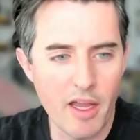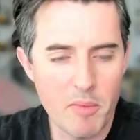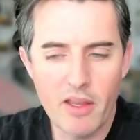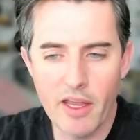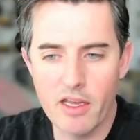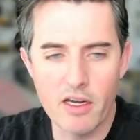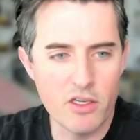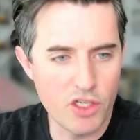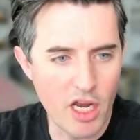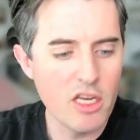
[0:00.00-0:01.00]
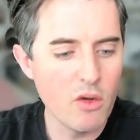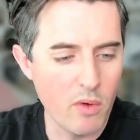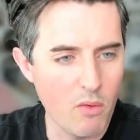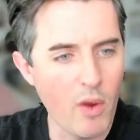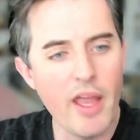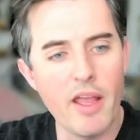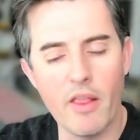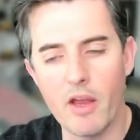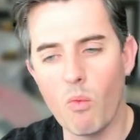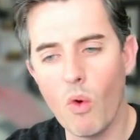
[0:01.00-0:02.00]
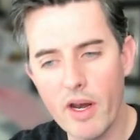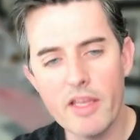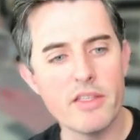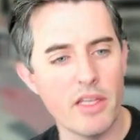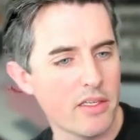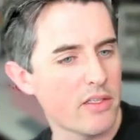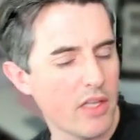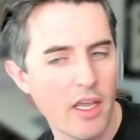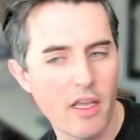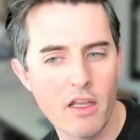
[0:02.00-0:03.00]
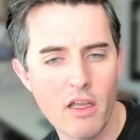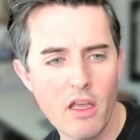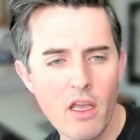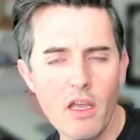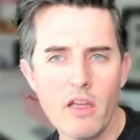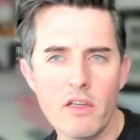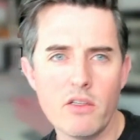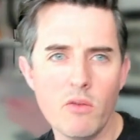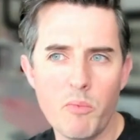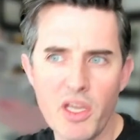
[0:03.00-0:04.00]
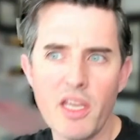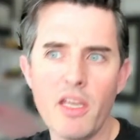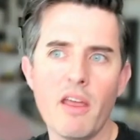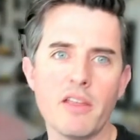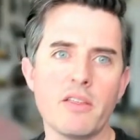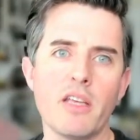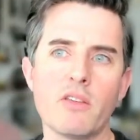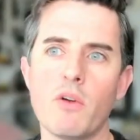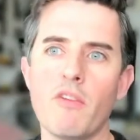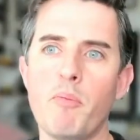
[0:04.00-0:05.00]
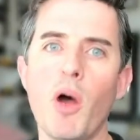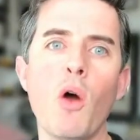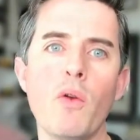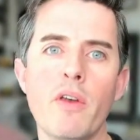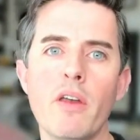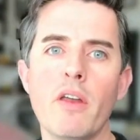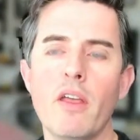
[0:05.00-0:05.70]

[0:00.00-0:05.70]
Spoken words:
I mean like in a genuine way. Like, what is this thing to be as sort of potent